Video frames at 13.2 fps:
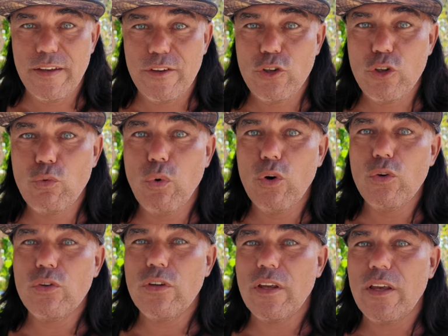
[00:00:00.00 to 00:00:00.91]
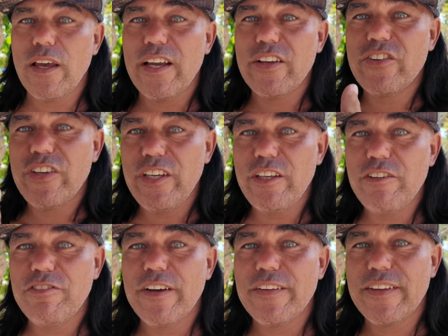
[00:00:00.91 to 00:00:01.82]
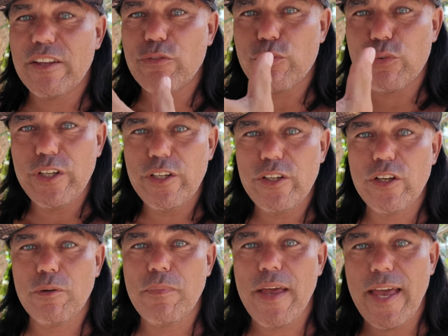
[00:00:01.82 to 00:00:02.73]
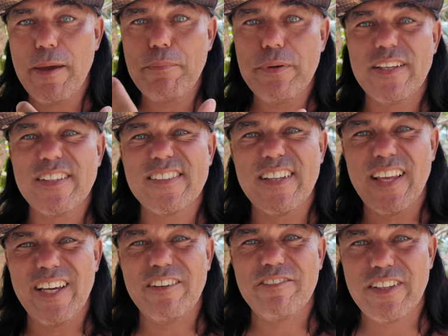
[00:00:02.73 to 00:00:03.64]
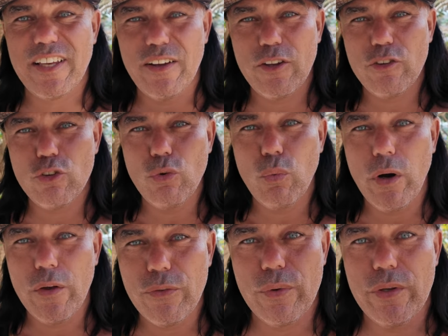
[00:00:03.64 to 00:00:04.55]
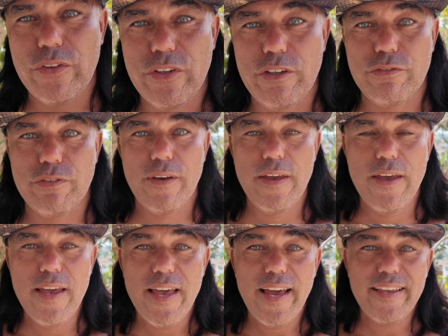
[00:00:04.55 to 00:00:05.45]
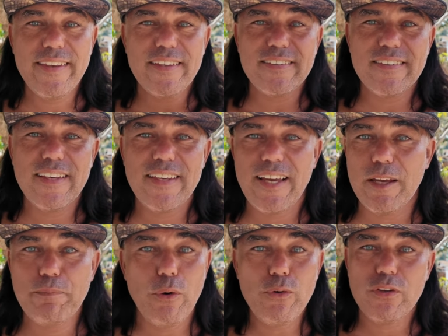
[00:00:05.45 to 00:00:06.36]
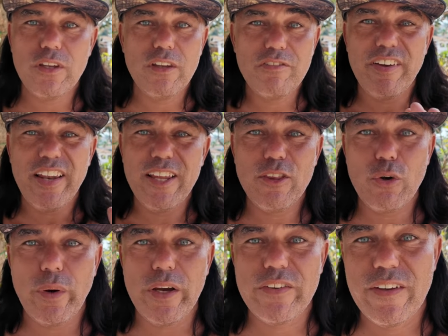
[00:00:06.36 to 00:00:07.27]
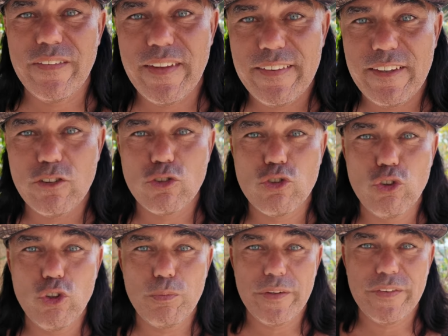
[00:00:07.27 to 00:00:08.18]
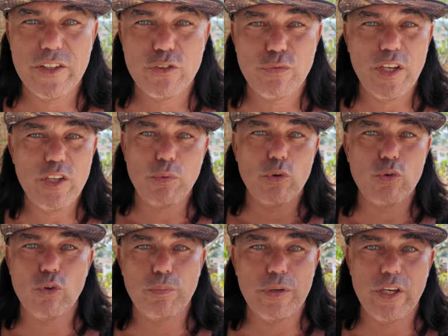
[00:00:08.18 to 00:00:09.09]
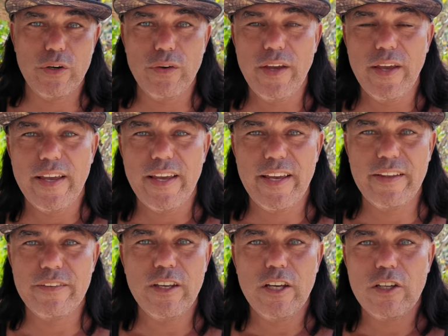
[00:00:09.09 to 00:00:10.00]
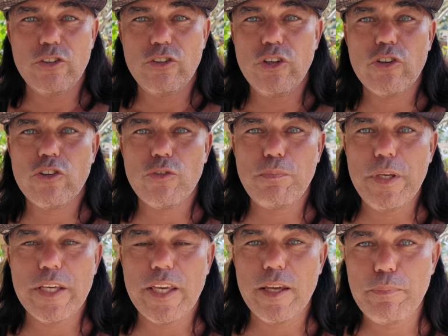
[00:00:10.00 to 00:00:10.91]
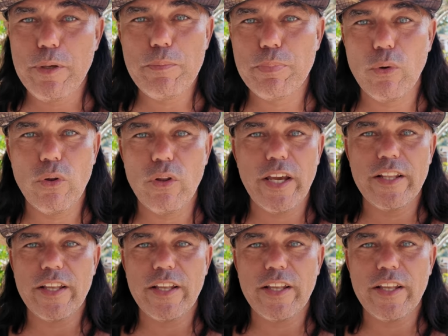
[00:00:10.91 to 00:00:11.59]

You won't achieve that freedom, happiness, lifestyle that you want to achieve. And yesterday I posted a valid question in this group, in this Facebook group here in Dutch-speaking people in